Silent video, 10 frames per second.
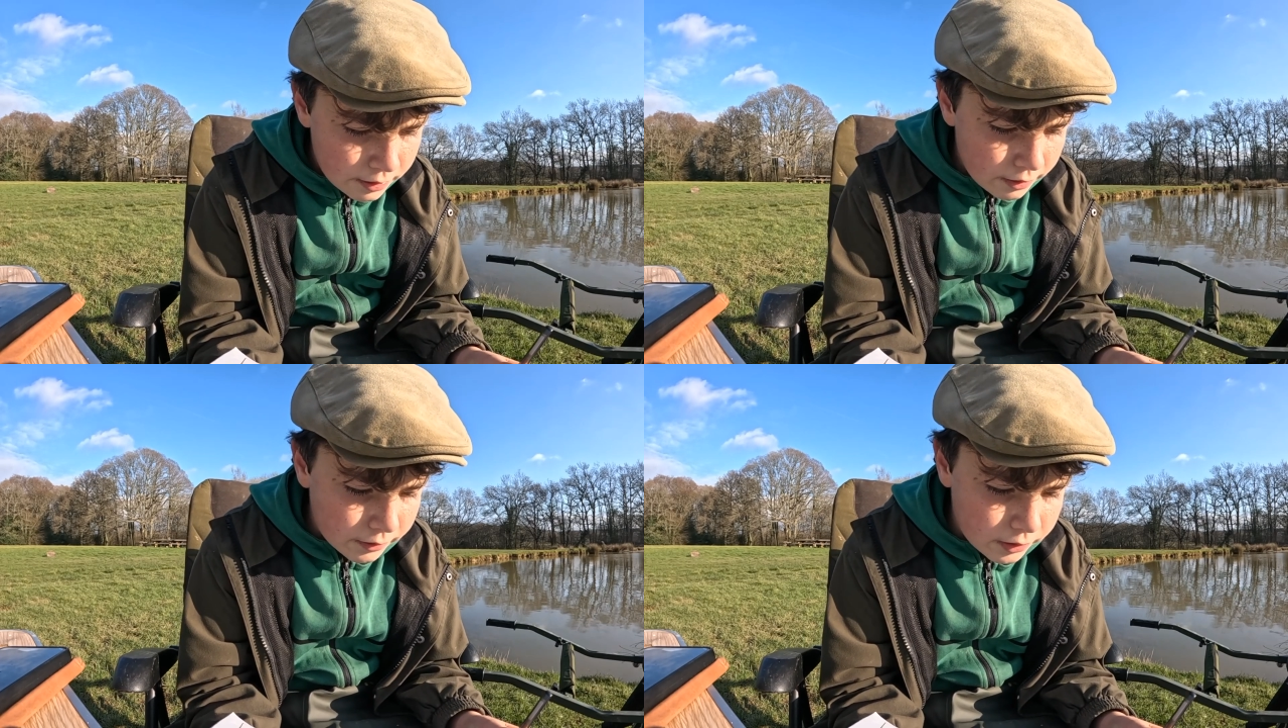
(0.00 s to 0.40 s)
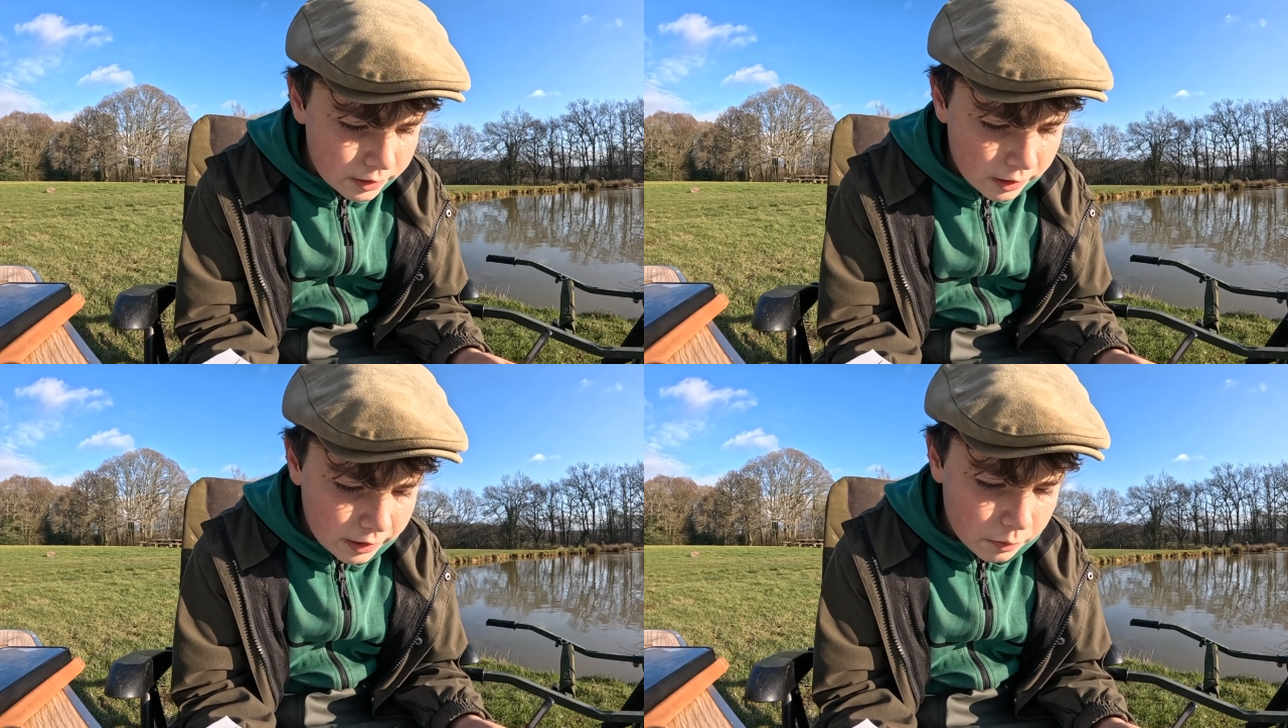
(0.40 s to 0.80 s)
It was
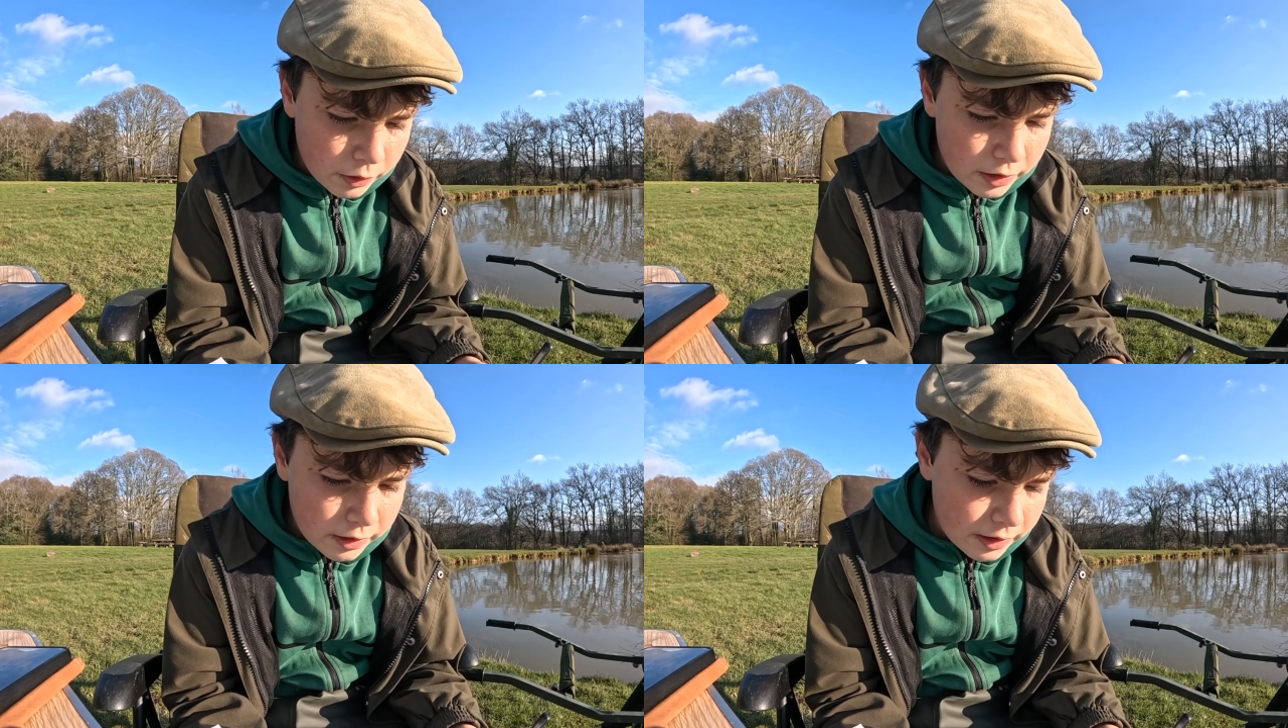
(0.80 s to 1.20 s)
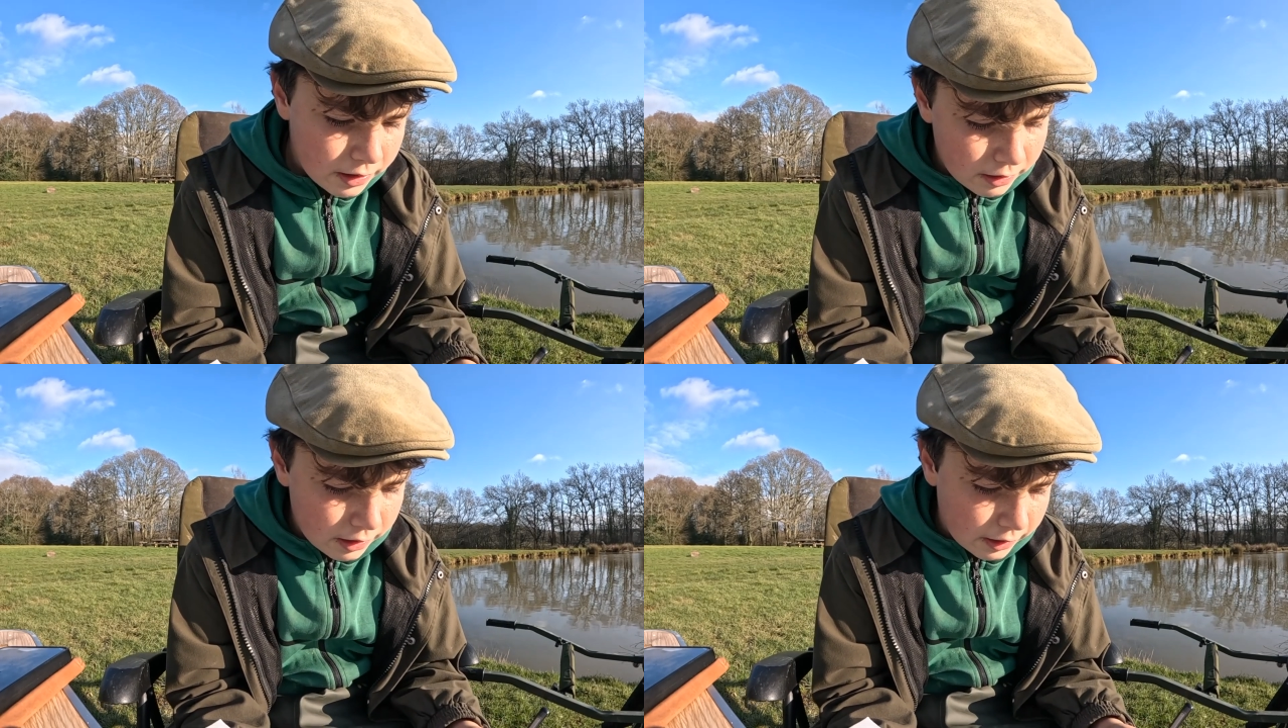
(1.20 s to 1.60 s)
sunny and windy,
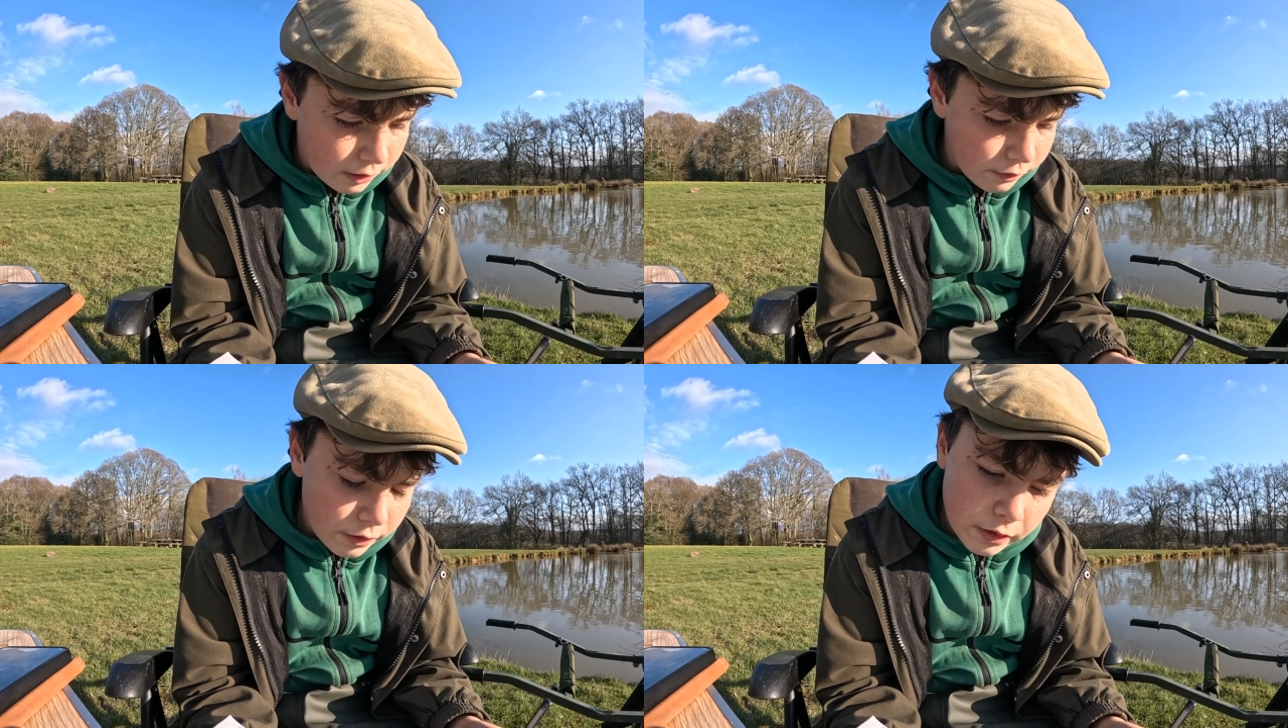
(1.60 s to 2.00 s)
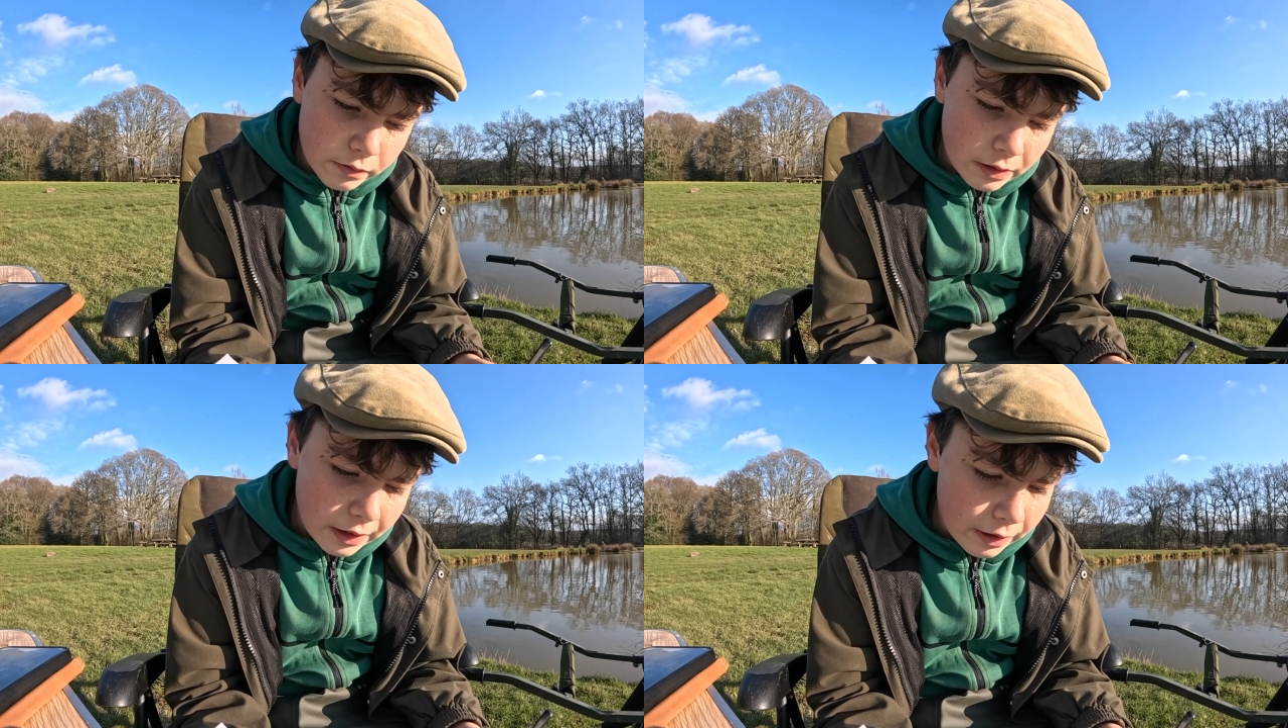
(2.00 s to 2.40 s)
and in the afternoon it
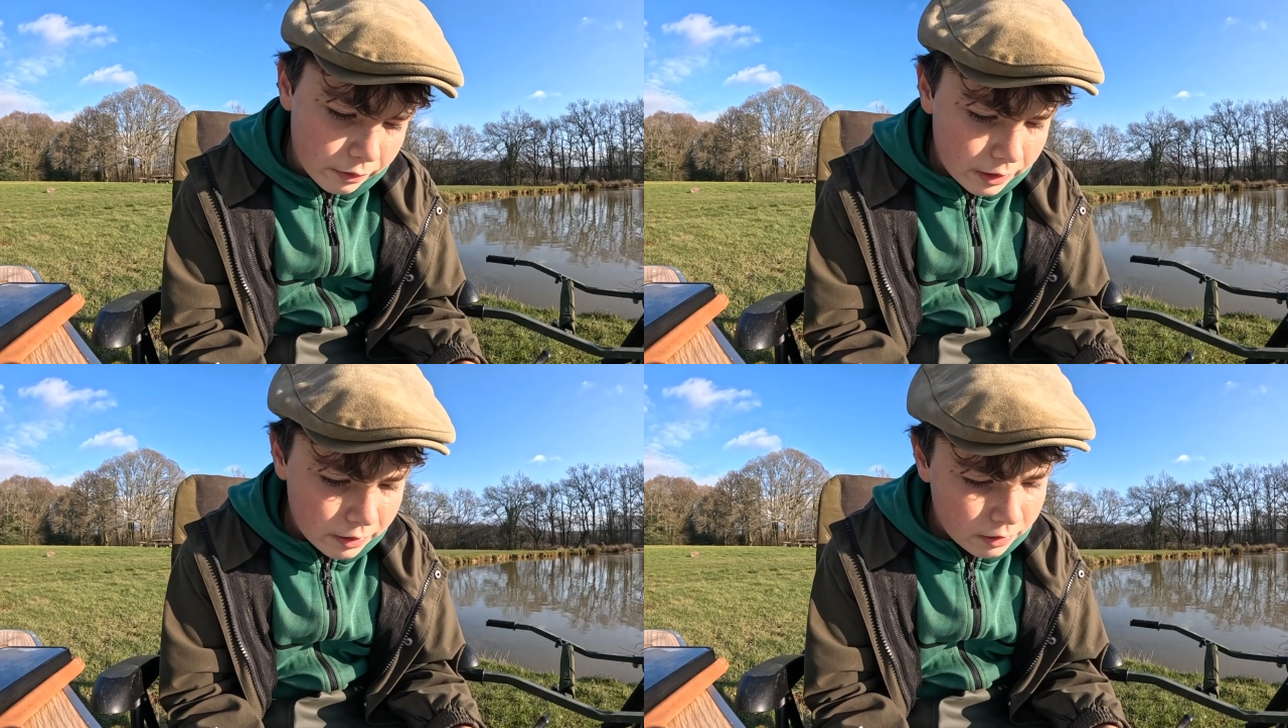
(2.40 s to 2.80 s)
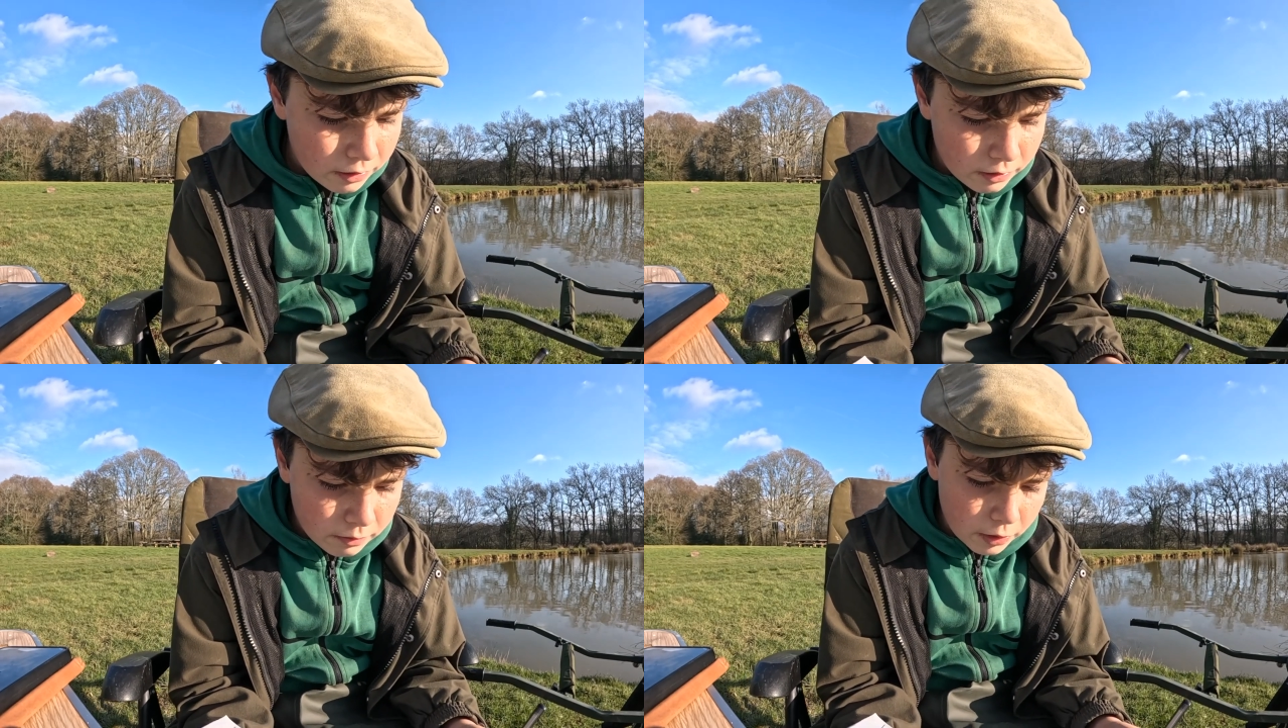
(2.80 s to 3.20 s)
was cloudy.
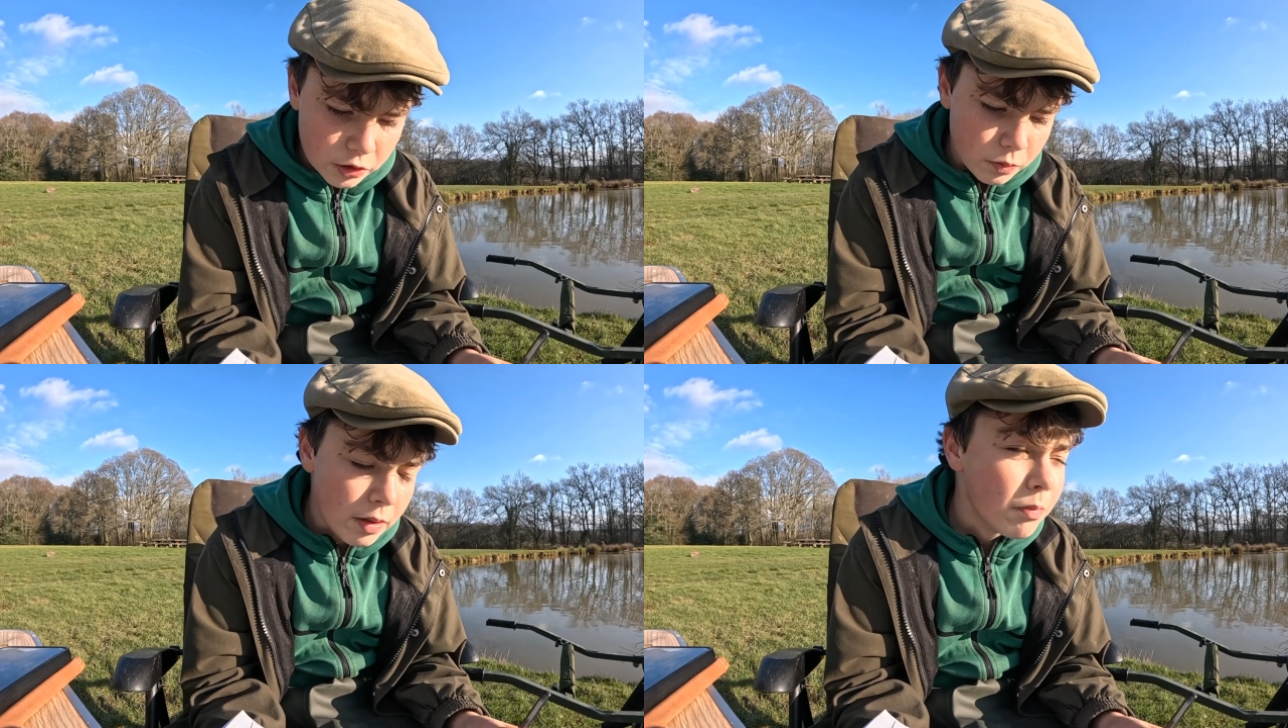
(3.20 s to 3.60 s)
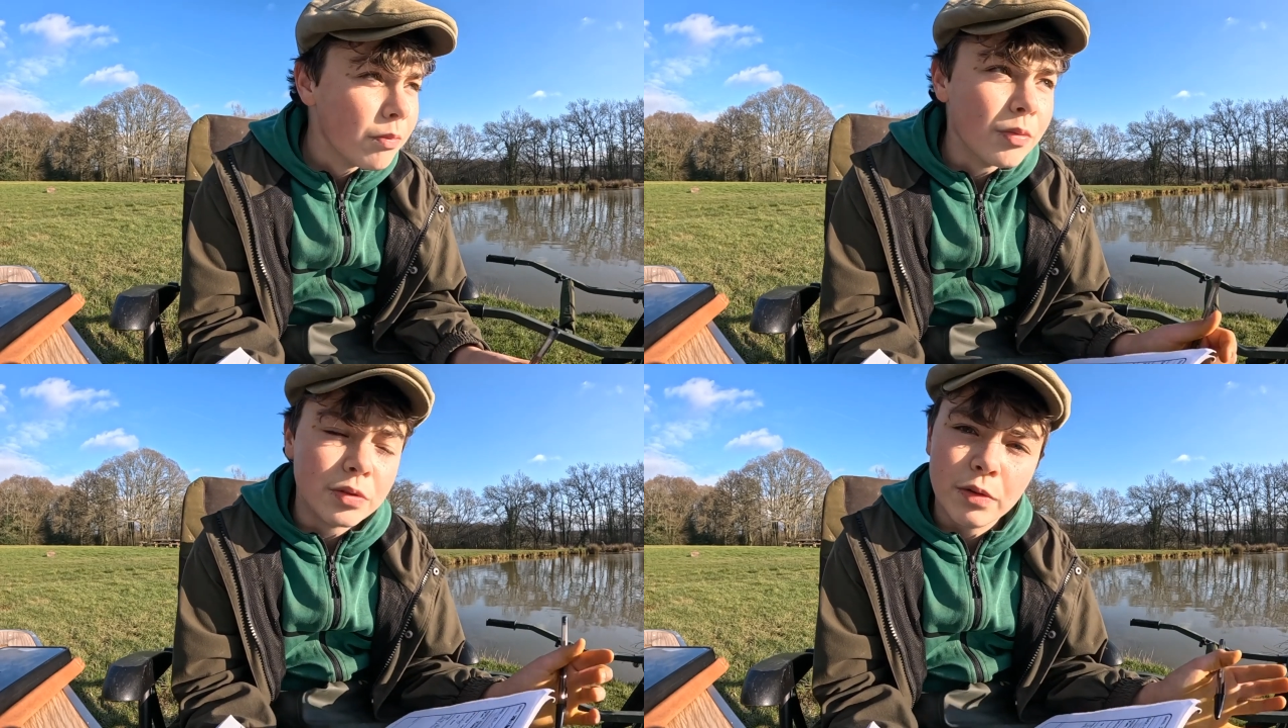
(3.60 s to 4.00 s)
My swim
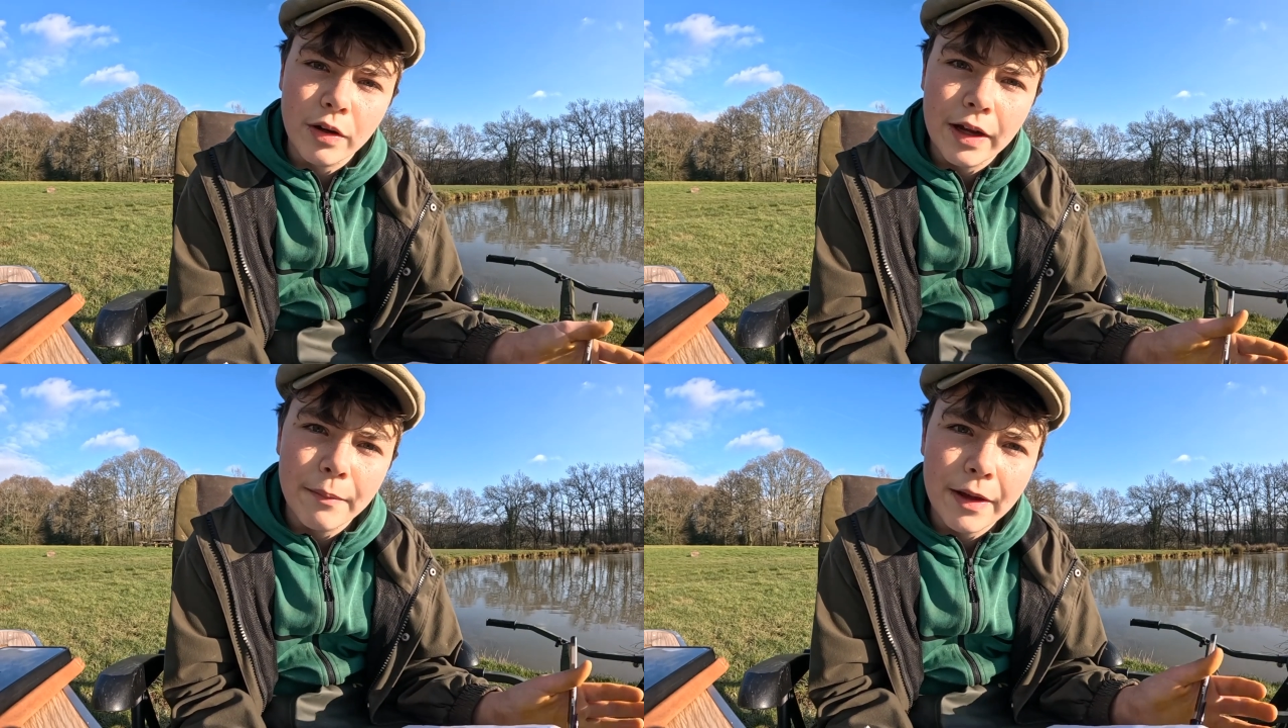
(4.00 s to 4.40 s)
was where I am